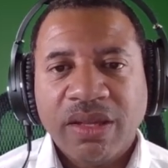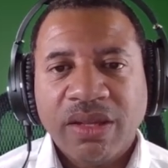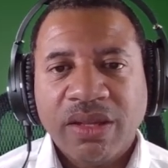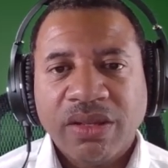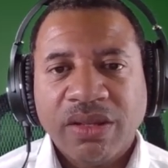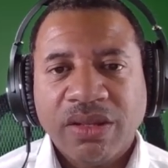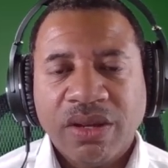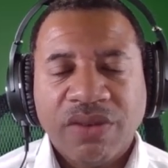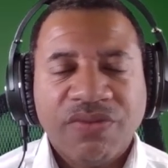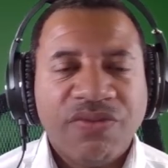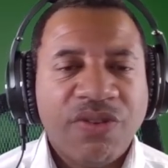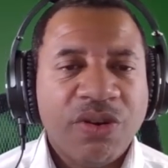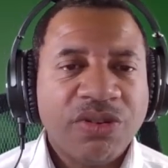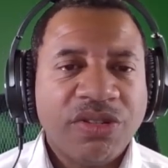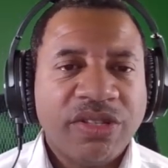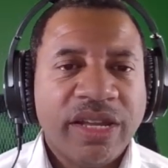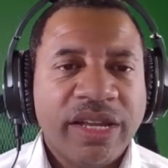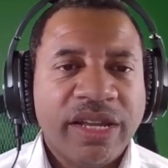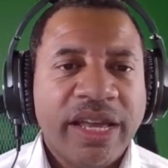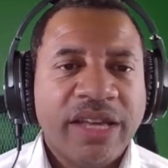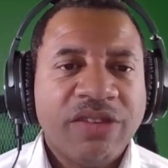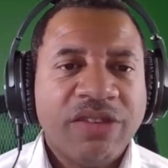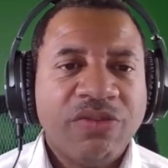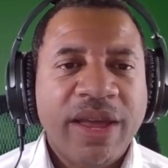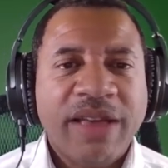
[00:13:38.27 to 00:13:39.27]
So the first thing
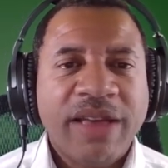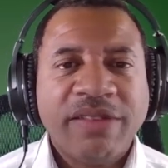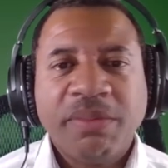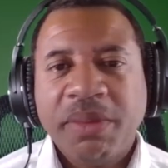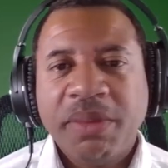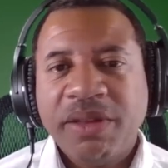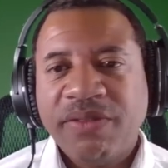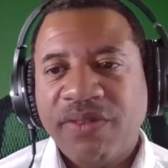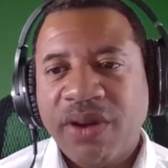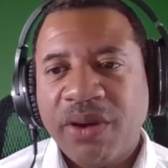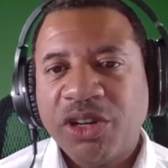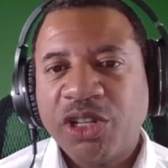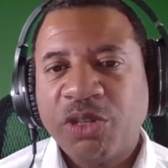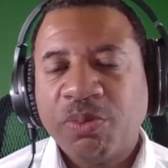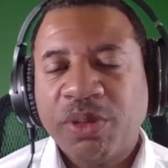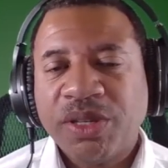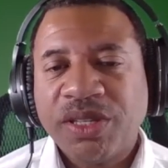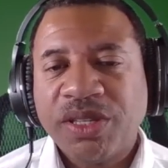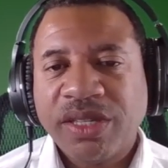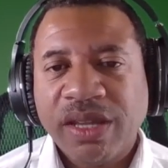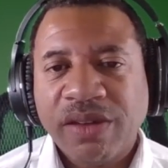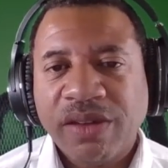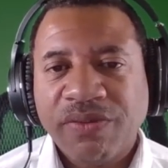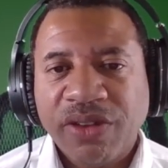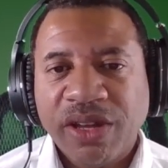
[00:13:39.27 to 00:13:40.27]
is we have to be very
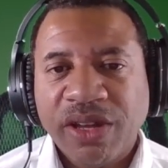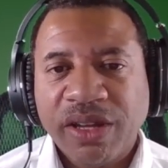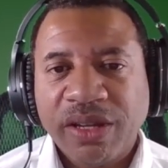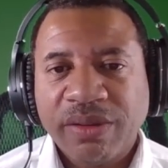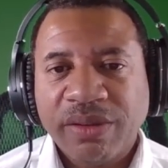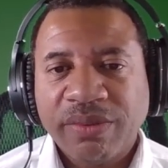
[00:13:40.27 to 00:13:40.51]
specific.